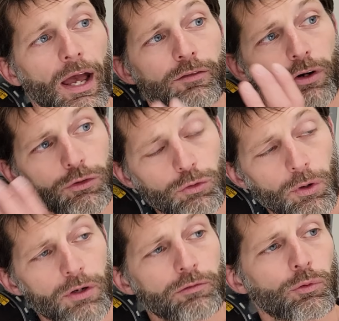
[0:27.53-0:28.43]
we have our
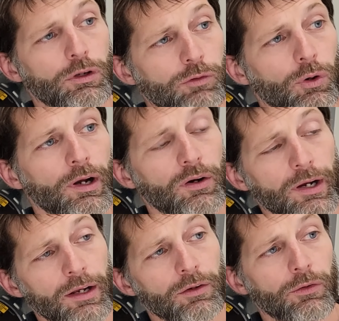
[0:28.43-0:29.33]
240 volt air
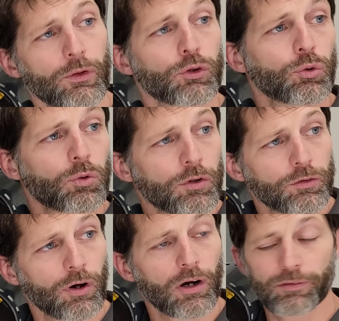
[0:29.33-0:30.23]
handler. The door is
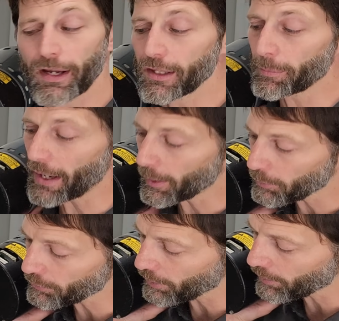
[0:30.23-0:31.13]
off and the
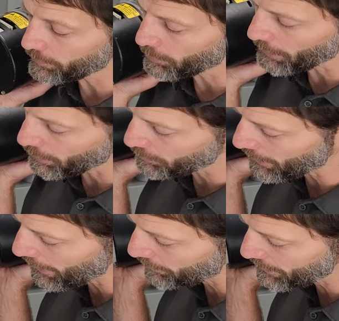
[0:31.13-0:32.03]
power's off. We also
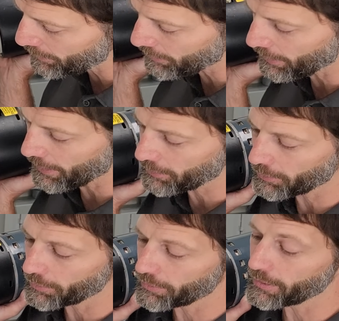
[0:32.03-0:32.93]
have these
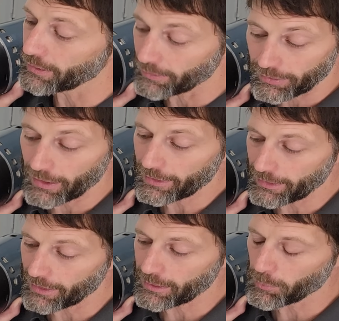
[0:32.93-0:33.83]
connectors disconnected
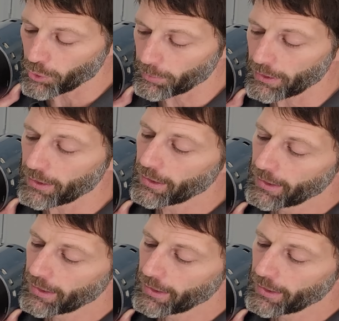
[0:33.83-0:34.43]
at the moment.